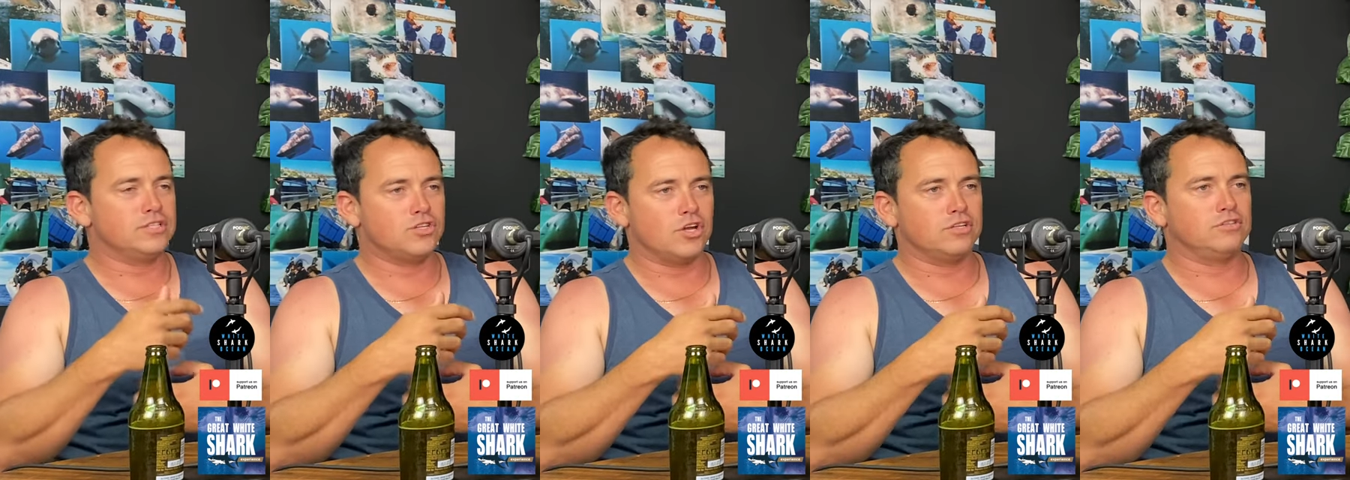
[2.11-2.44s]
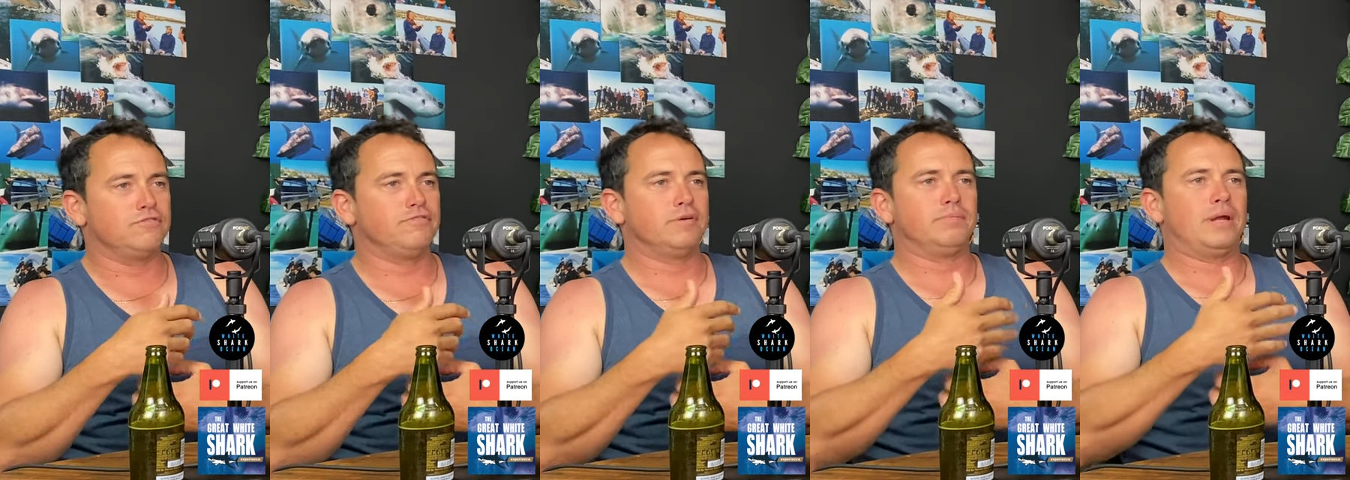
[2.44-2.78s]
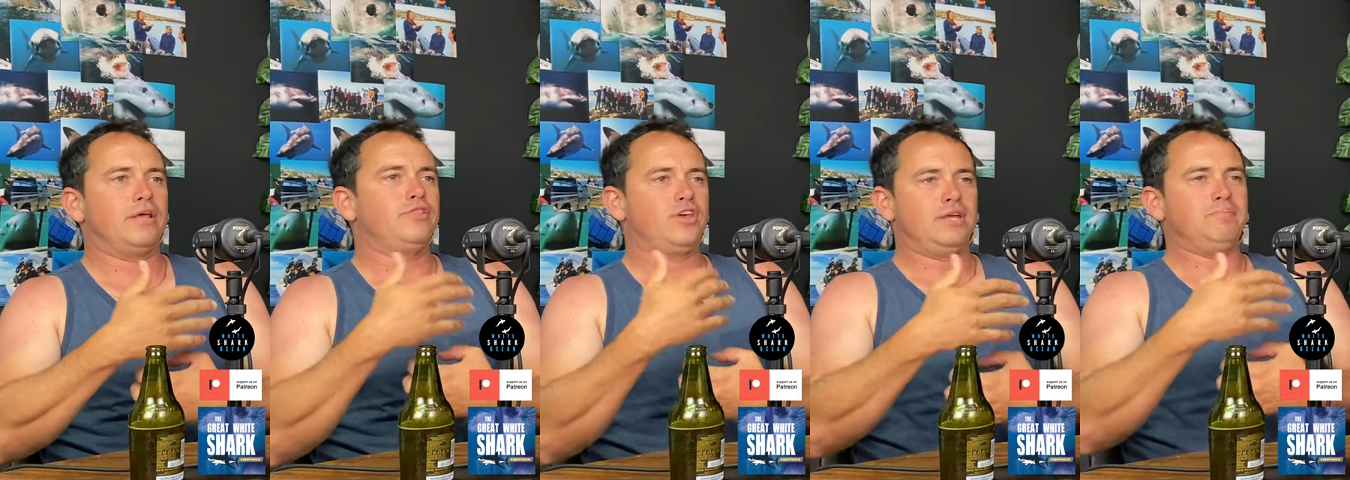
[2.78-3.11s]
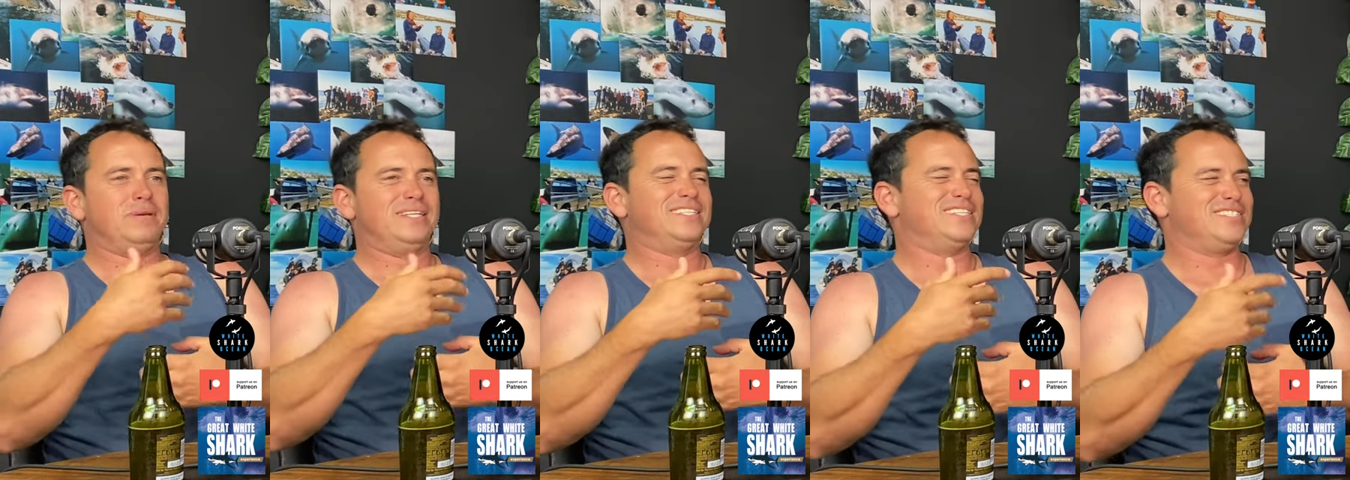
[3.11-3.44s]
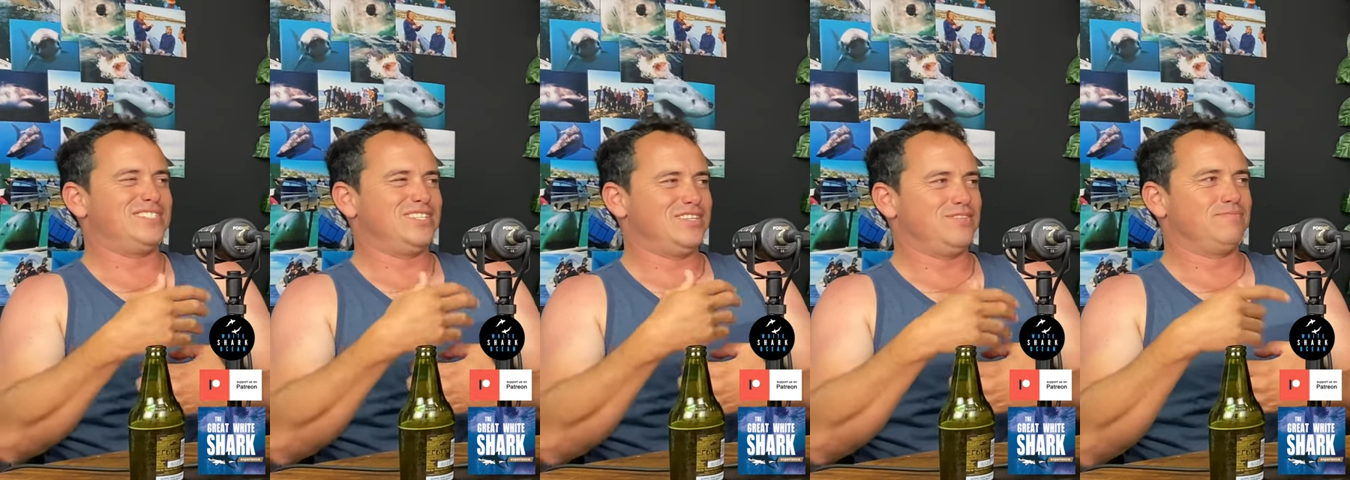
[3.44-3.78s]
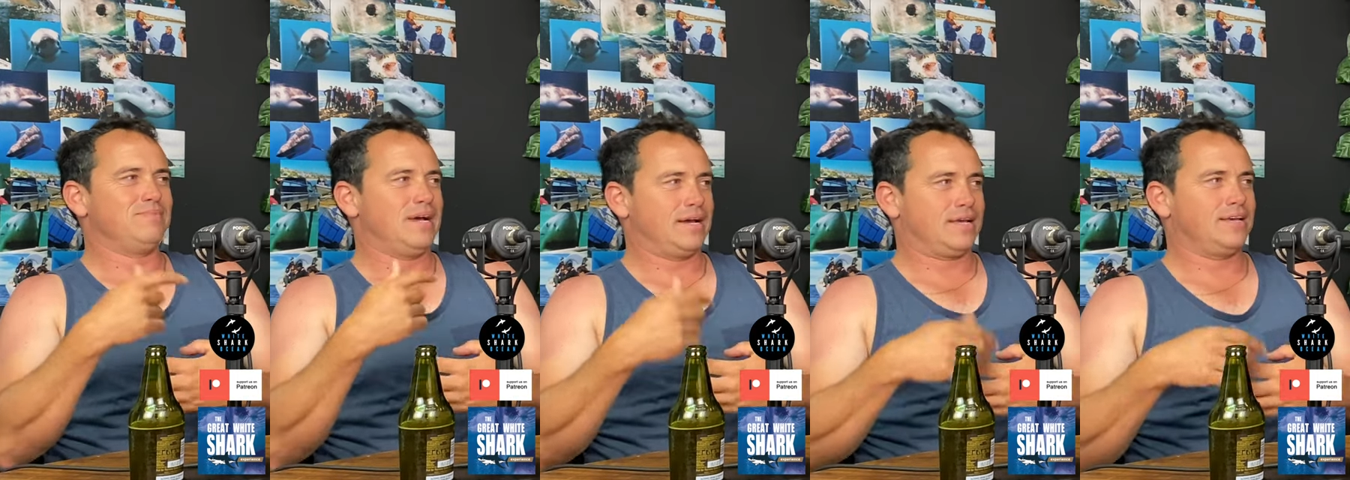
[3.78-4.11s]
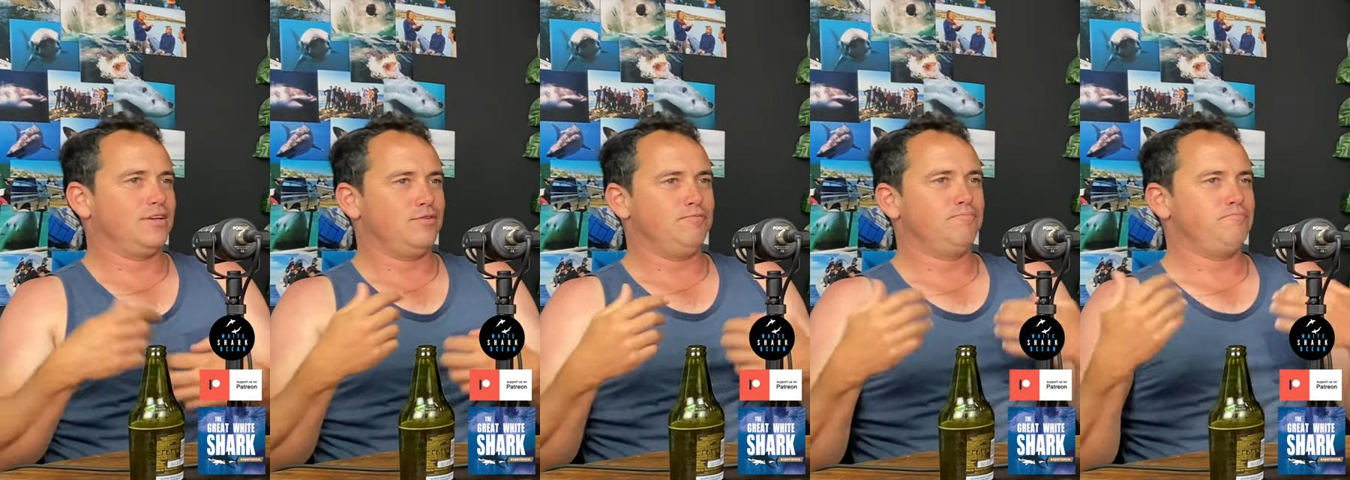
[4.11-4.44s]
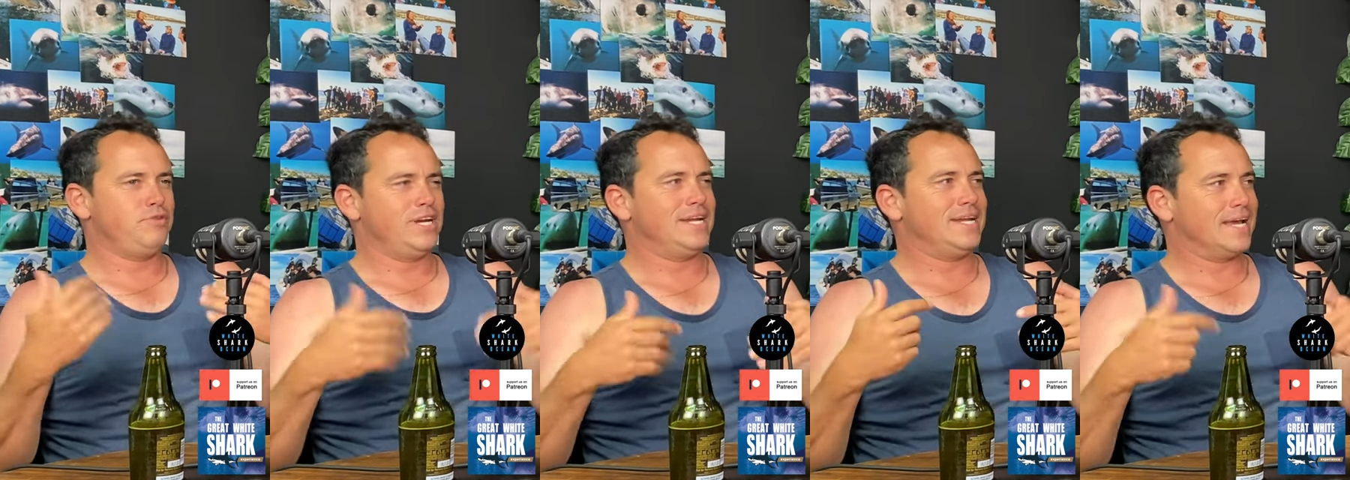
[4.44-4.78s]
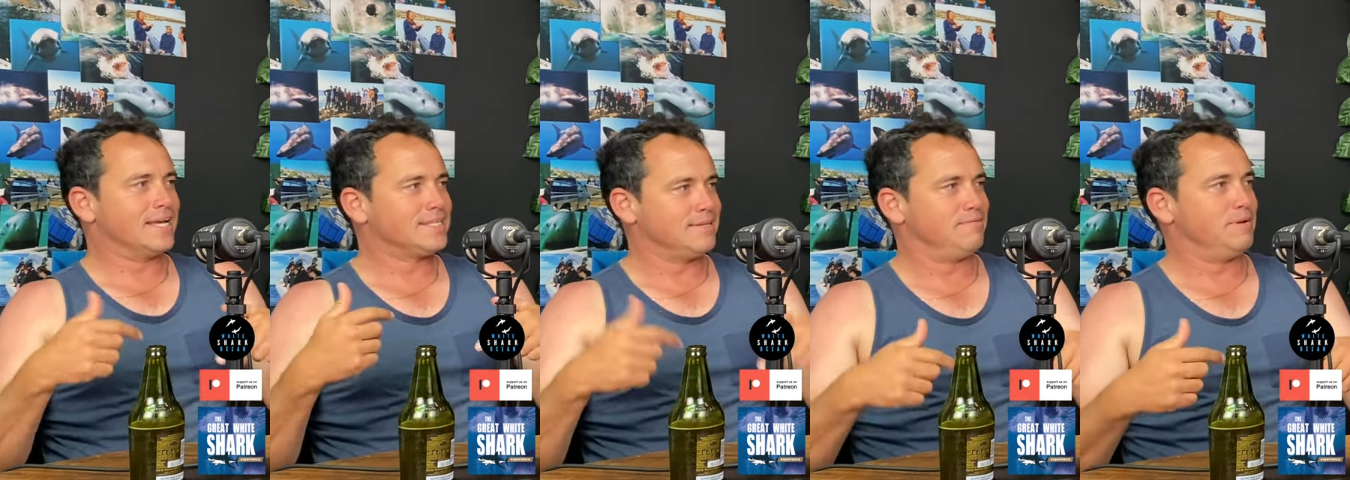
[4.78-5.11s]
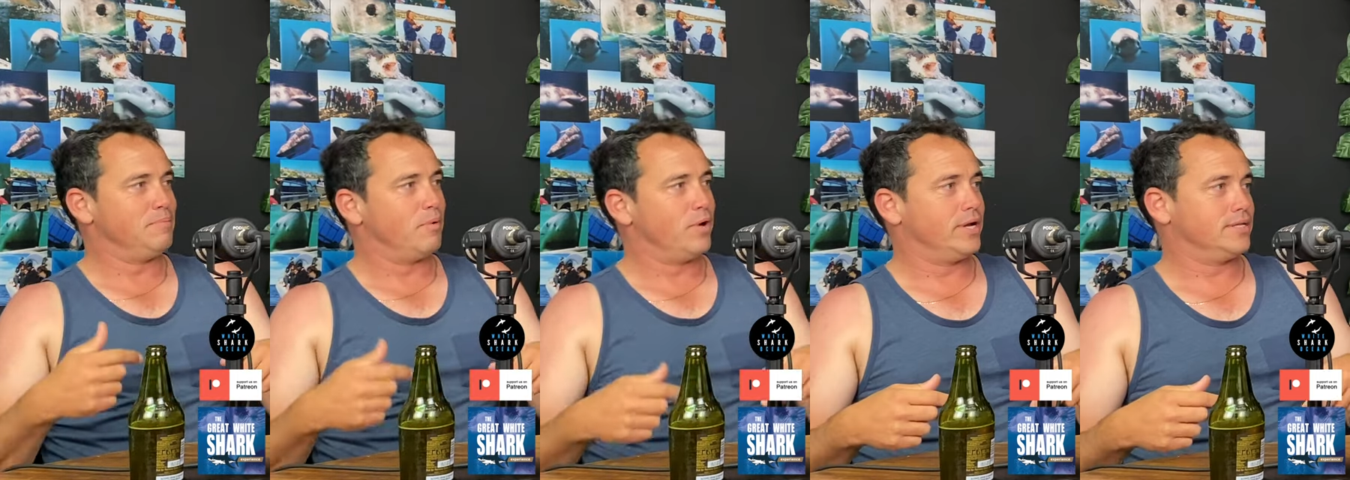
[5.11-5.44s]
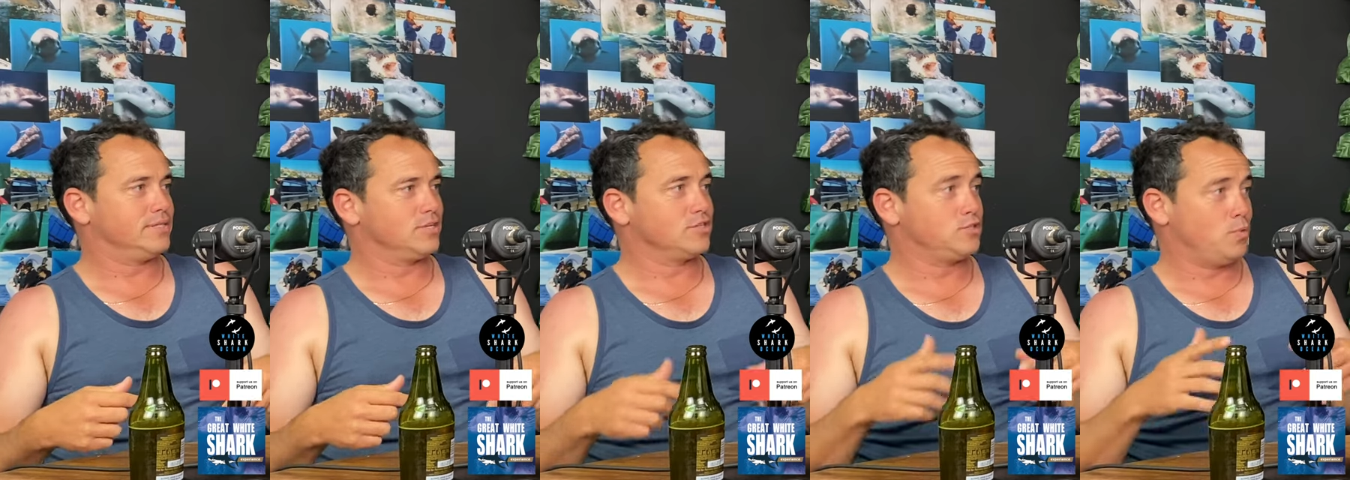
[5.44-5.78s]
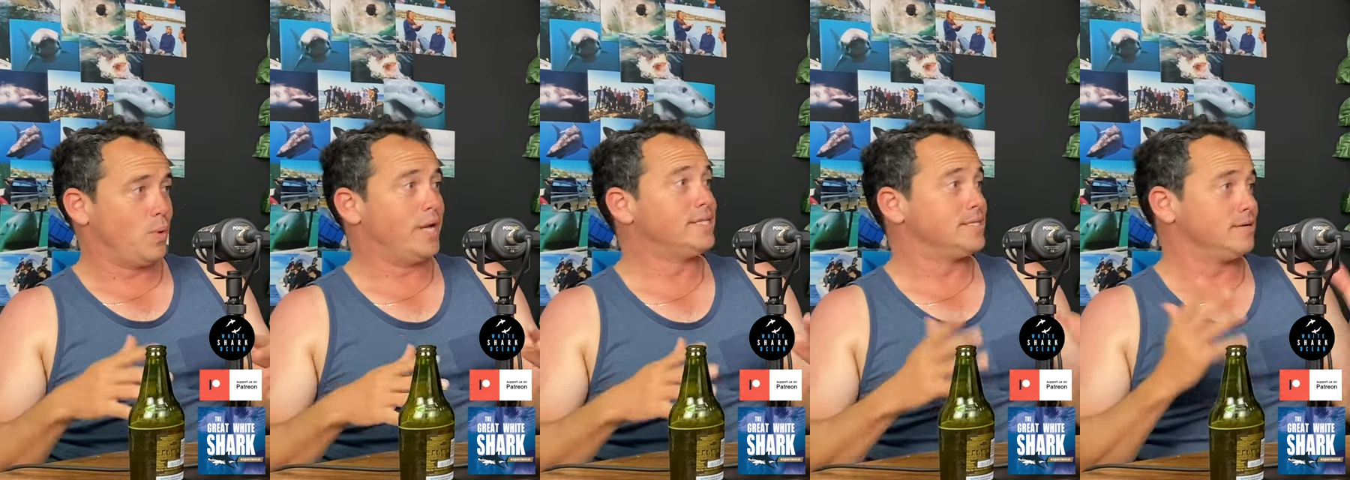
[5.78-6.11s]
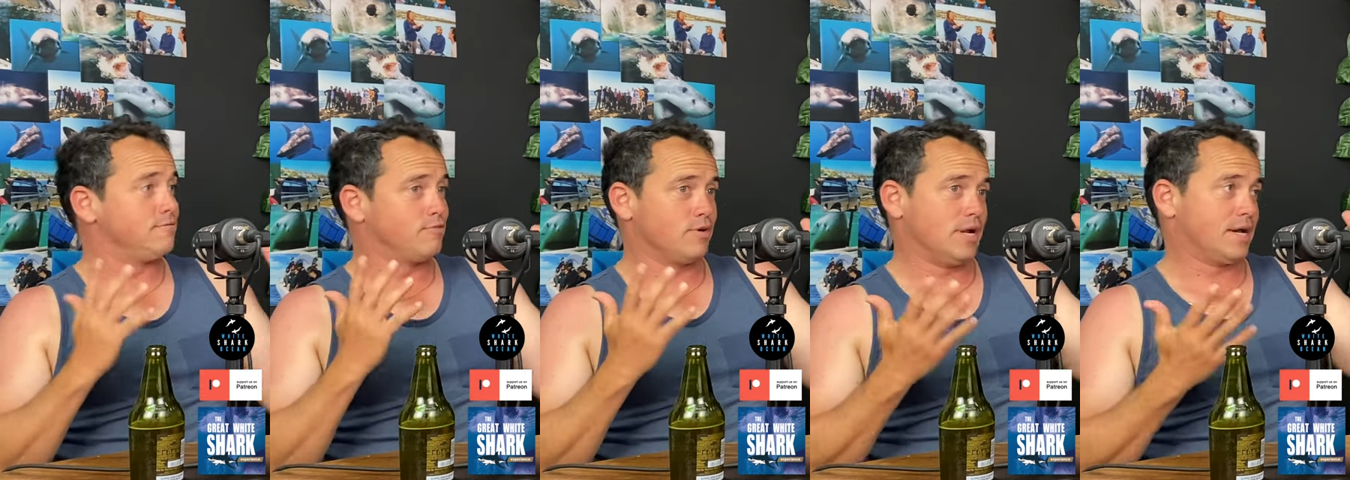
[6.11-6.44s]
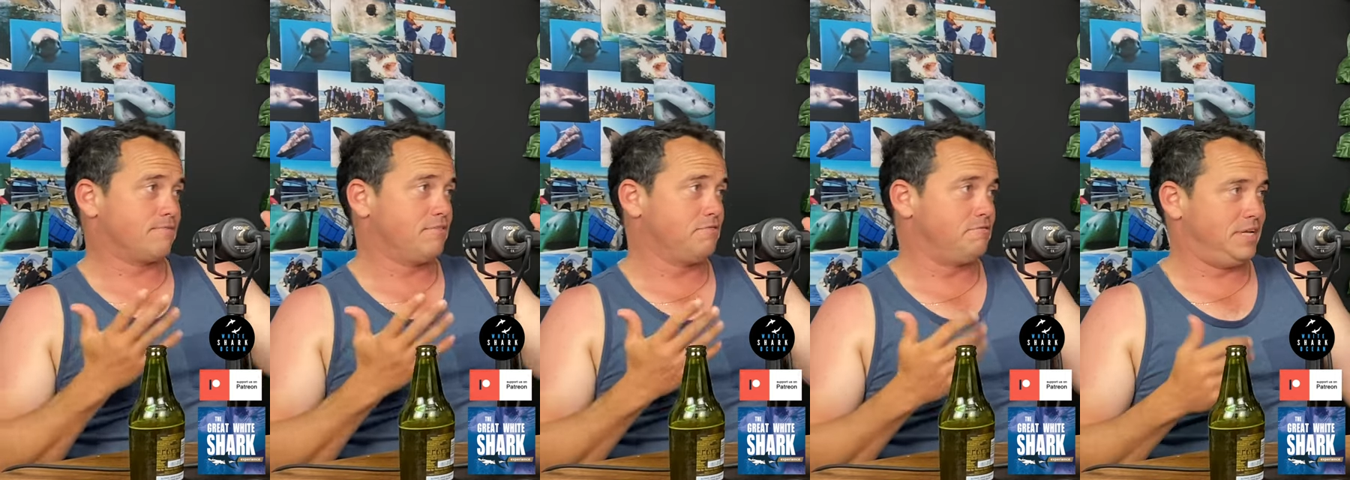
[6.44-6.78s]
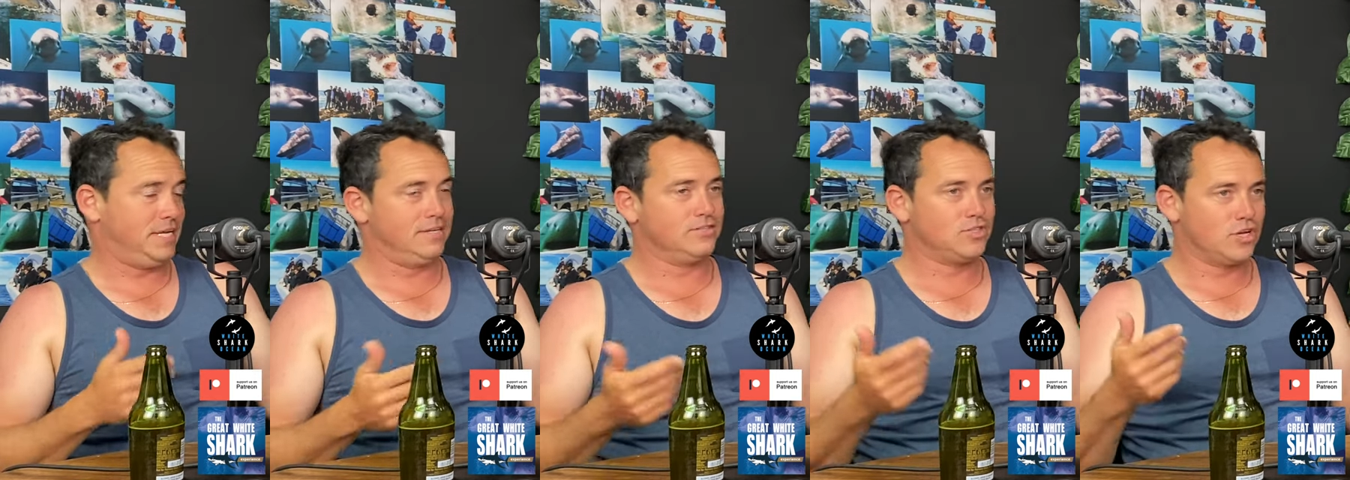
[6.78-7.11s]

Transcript: starting to fin, but at 30 meters, you like you're pretty negatively buoyant because you weighted for like 15.